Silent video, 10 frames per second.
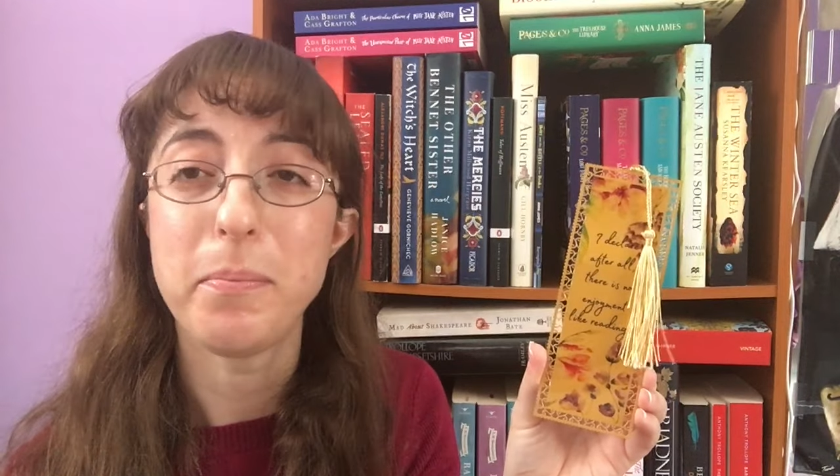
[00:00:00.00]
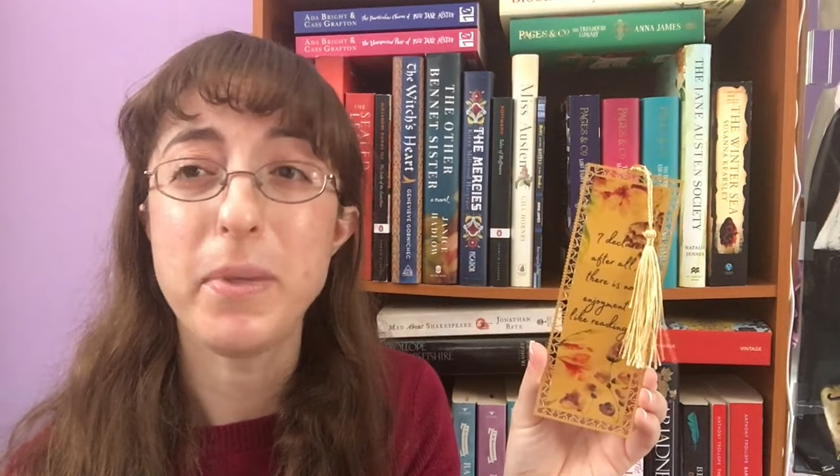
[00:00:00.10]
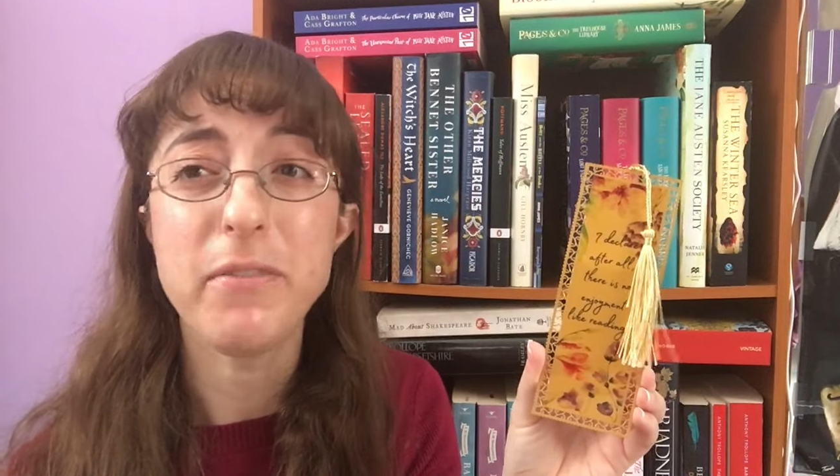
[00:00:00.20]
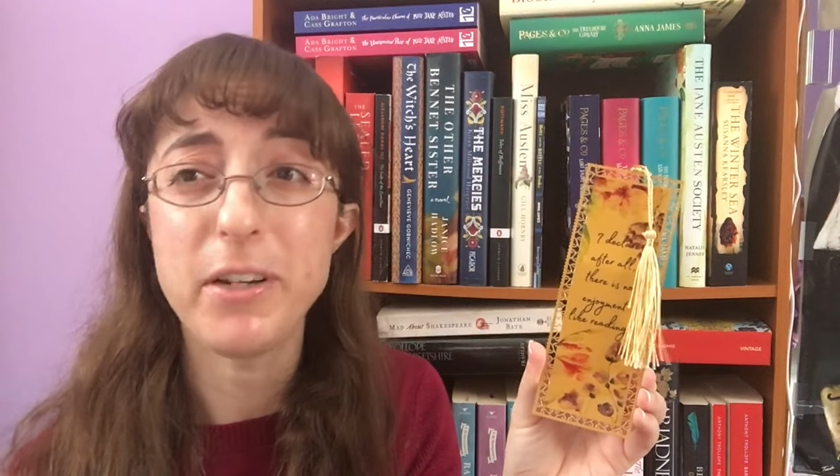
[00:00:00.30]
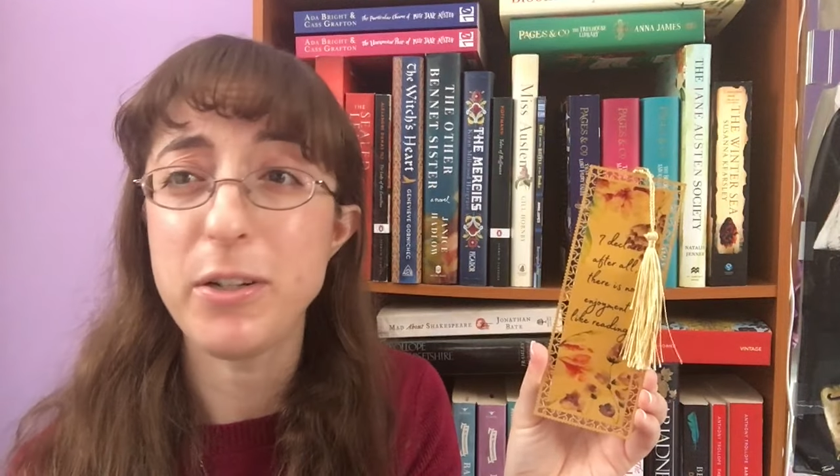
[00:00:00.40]

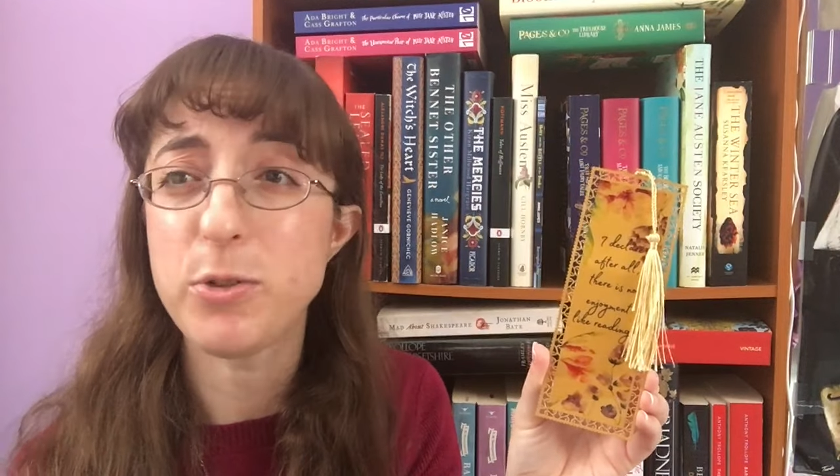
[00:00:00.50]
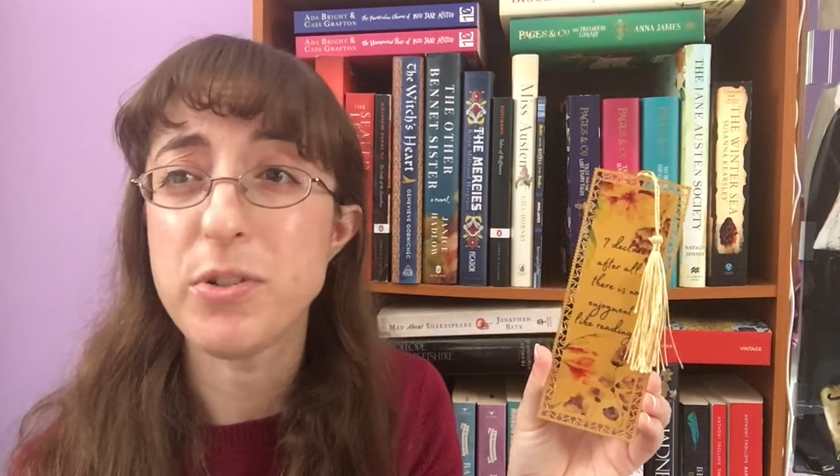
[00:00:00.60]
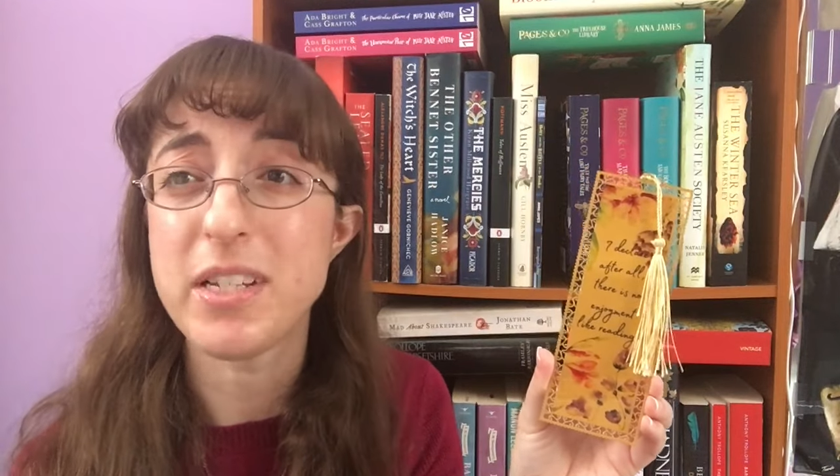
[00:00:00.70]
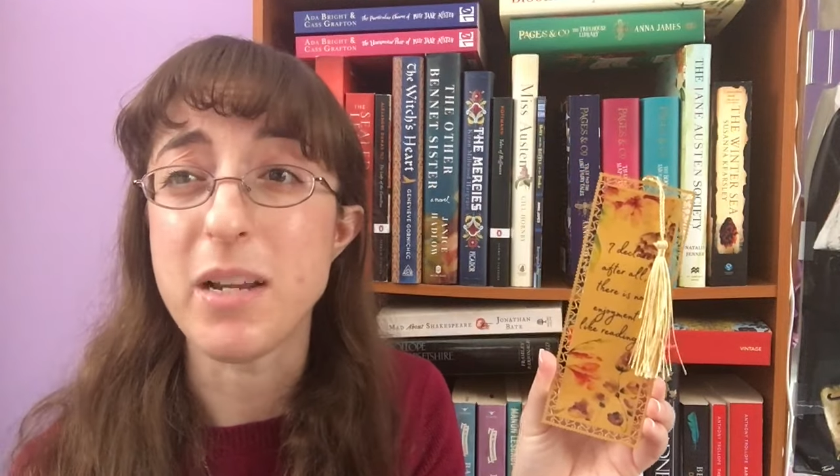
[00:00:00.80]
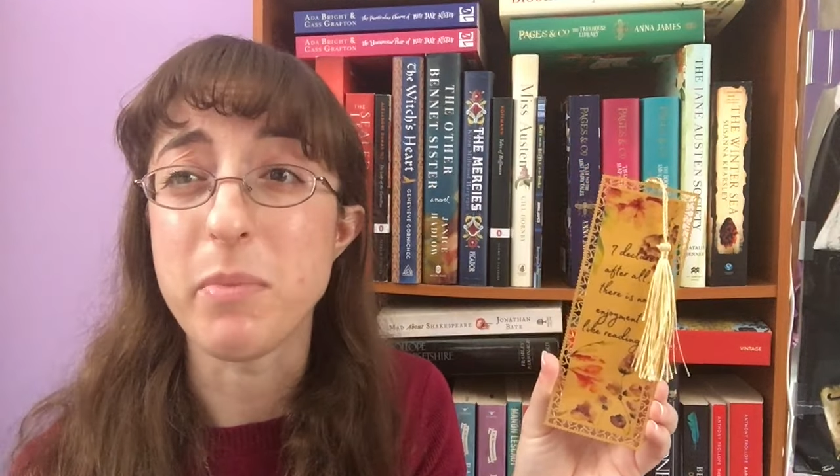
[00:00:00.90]
but a very true
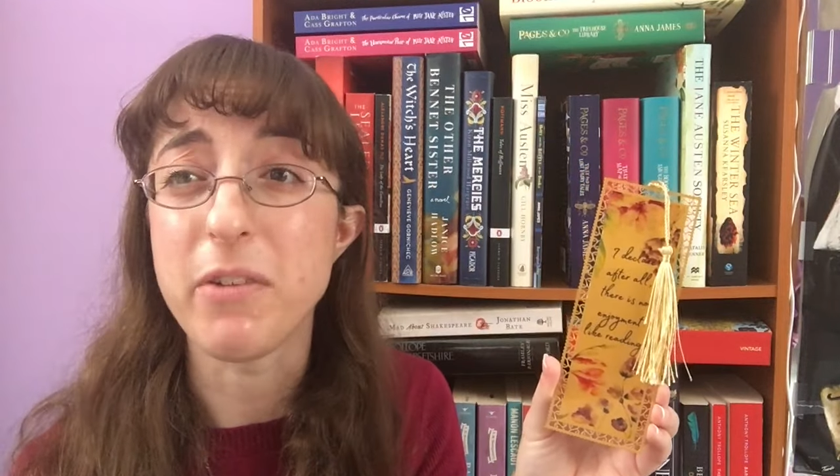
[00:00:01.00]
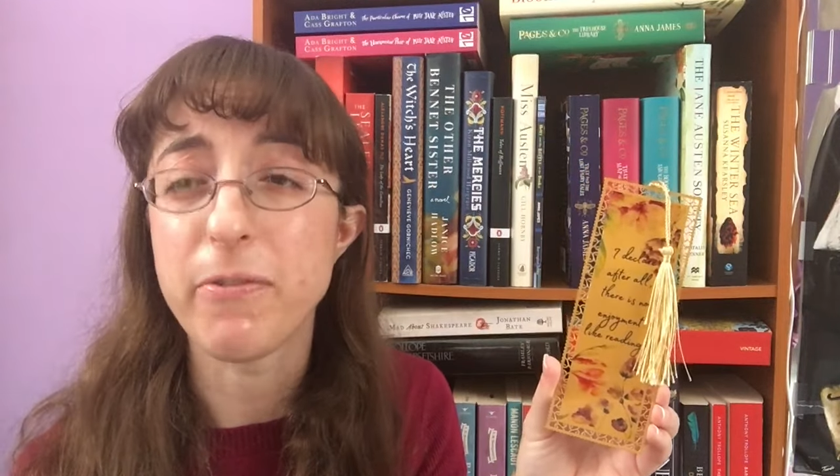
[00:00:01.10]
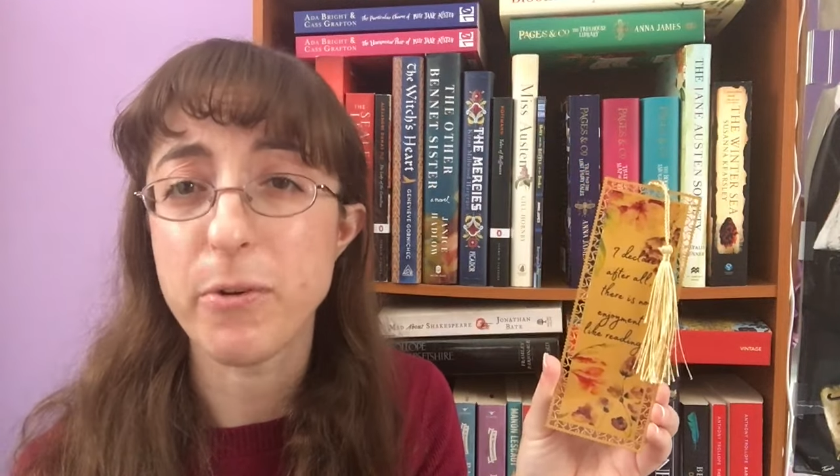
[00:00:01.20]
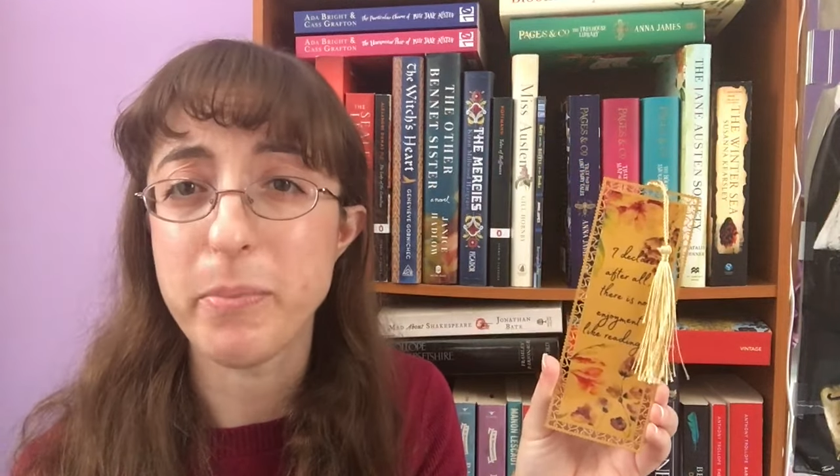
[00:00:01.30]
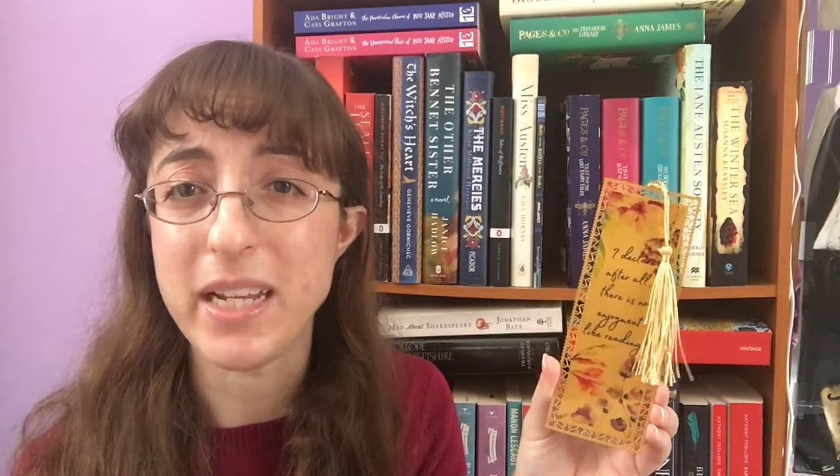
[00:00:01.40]
statement
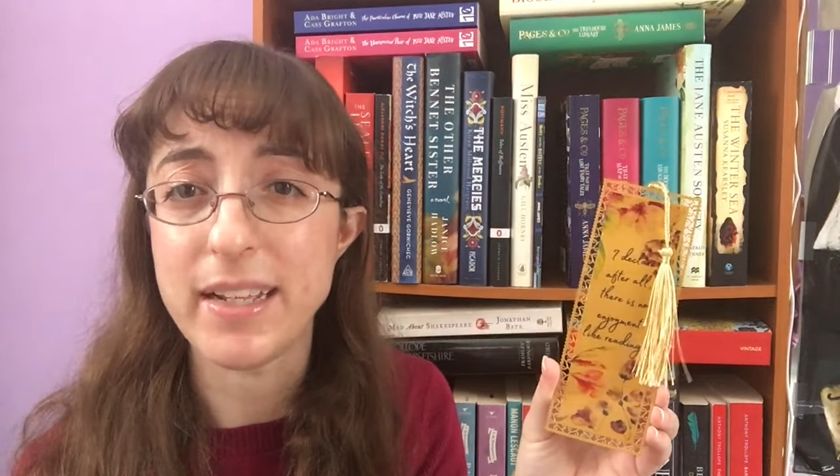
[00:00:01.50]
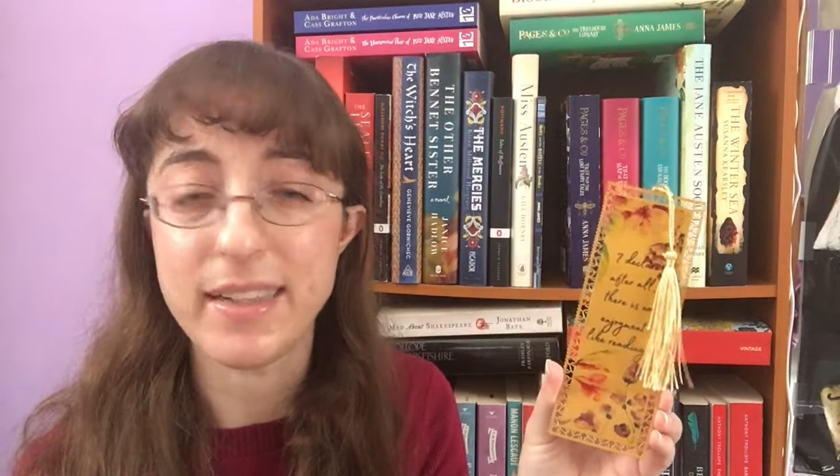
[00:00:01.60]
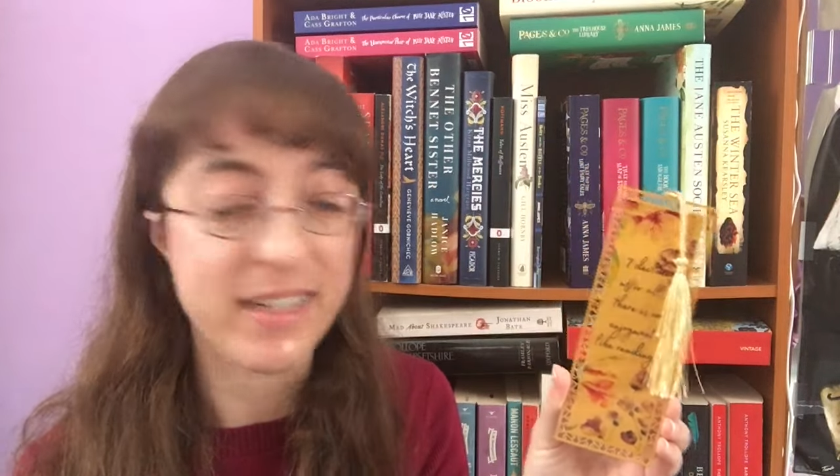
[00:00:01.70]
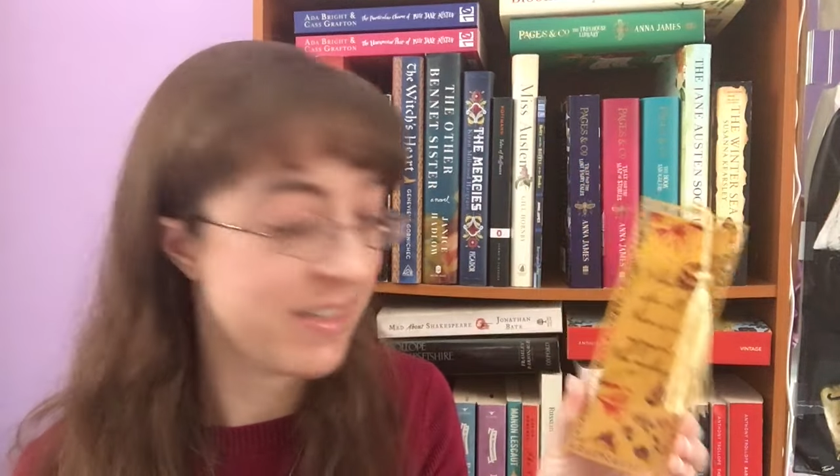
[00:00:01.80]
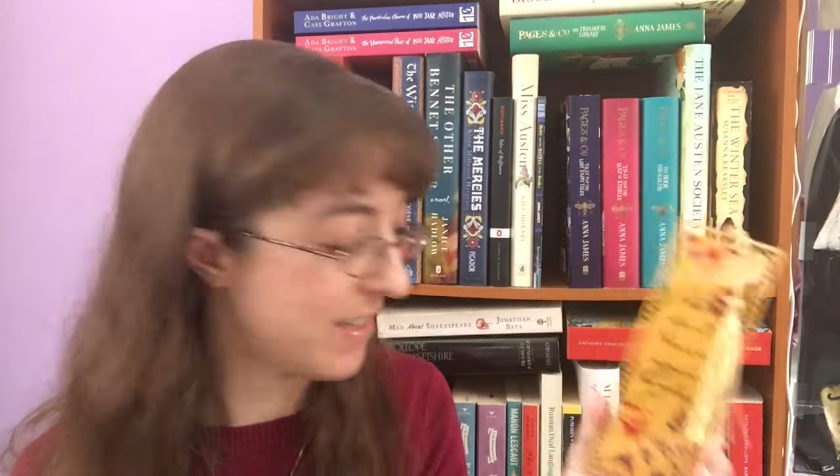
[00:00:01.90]
for me at
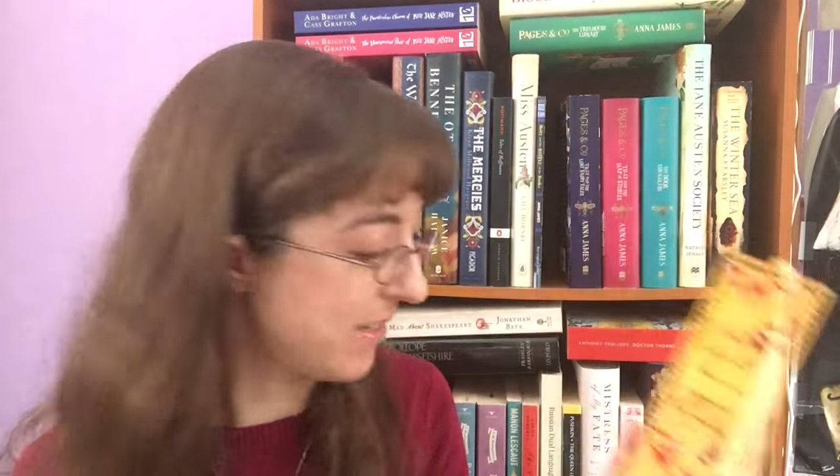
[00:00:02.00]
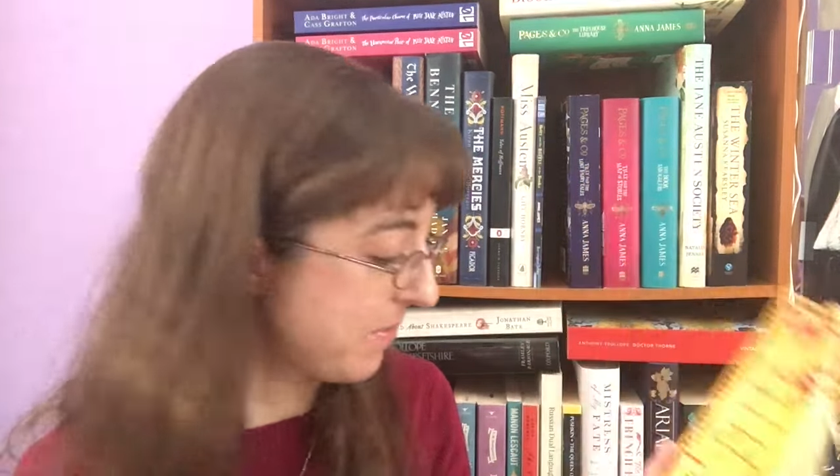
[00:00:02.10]
least.